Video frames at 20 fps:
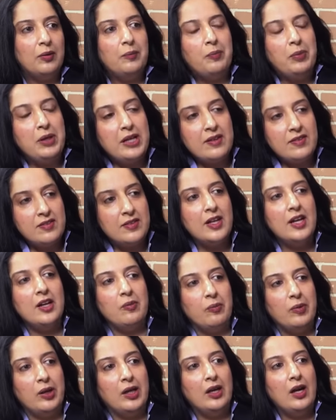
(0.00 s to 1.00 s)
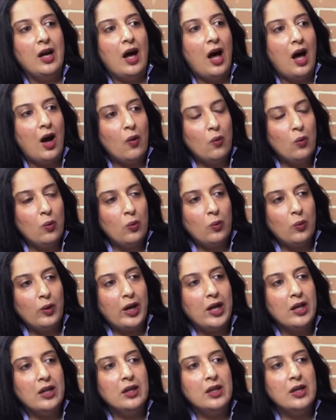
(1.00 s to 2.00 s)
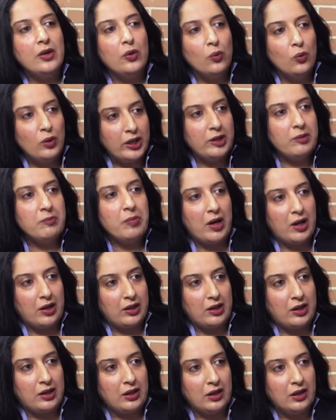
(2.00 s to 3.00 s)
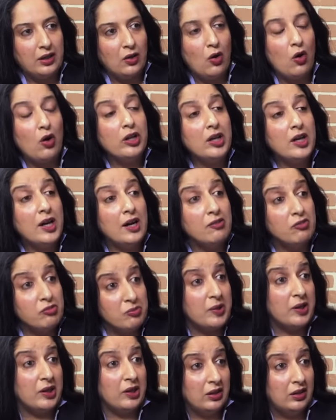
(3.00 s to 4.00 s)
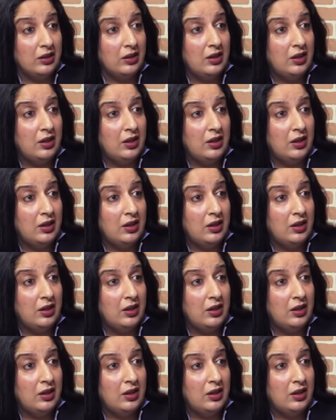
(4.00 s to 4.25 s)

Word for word: Please tell me how can the ruling party or the government